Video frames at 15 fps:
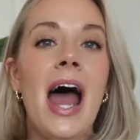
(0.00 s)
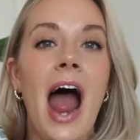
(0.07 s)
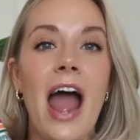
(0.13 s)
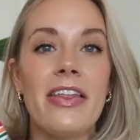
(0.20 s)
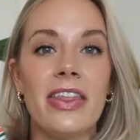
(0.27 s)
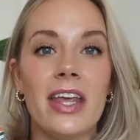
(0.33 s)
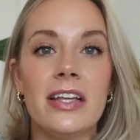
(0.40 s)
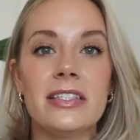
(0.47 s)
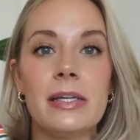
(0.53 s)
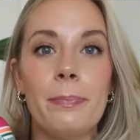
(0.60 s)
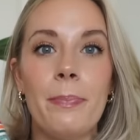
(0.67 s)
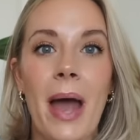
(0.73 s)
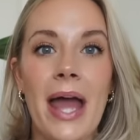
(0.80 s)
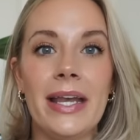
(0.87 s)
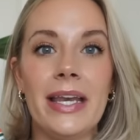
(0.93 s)
I think
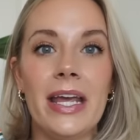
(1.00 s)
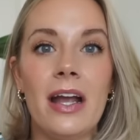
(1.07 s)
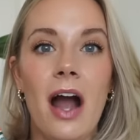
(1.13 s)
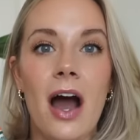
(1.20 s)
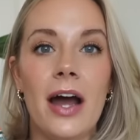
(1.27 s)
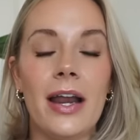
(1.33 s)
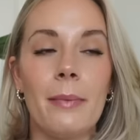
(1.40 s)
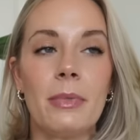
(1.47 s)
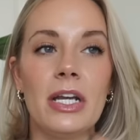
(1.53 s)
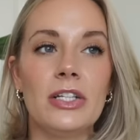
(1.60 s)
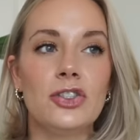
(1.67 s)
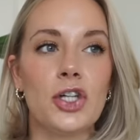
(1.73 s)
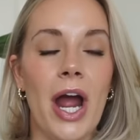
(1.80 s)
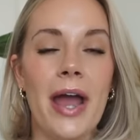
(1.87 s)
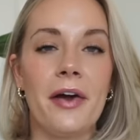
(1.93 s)
depending on, I'm gonna
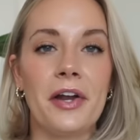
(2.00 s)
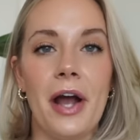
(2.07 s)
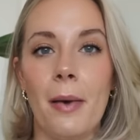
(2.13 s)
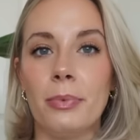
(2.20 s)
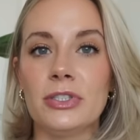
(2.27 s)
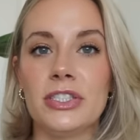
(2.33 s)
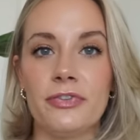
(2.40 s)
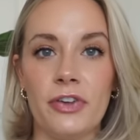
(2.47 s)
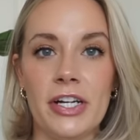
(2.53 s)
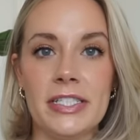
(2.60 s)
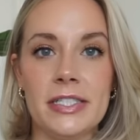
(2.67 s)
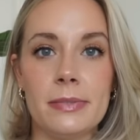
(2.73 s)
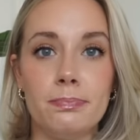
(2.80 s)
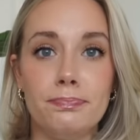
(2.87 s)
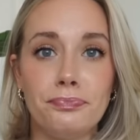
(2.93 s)
try out a couple
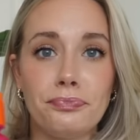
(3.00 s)
different